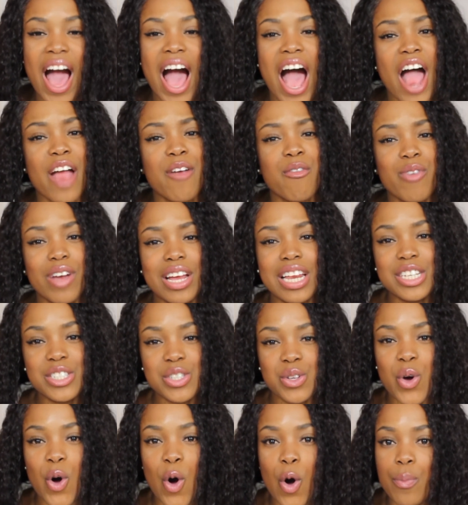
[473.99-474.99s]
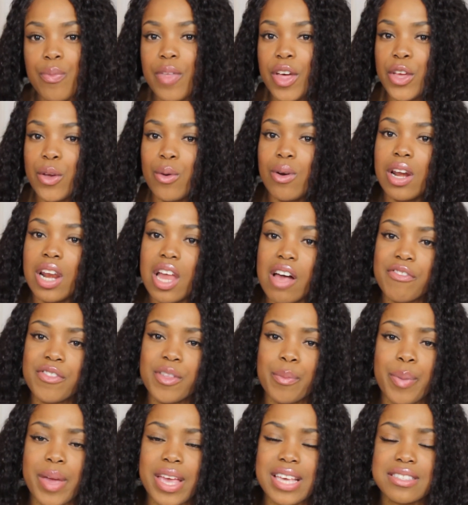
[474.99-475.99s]
I really do hope that you love
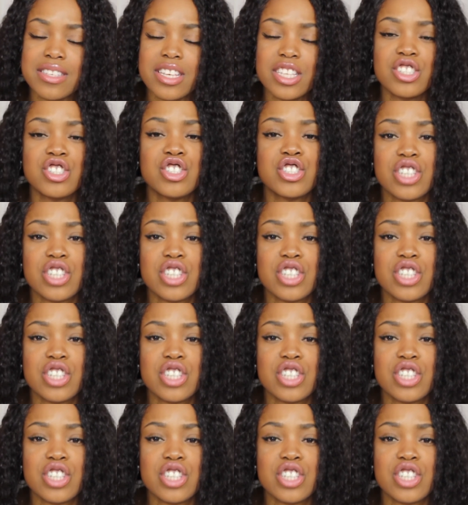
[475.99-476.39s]
the pieces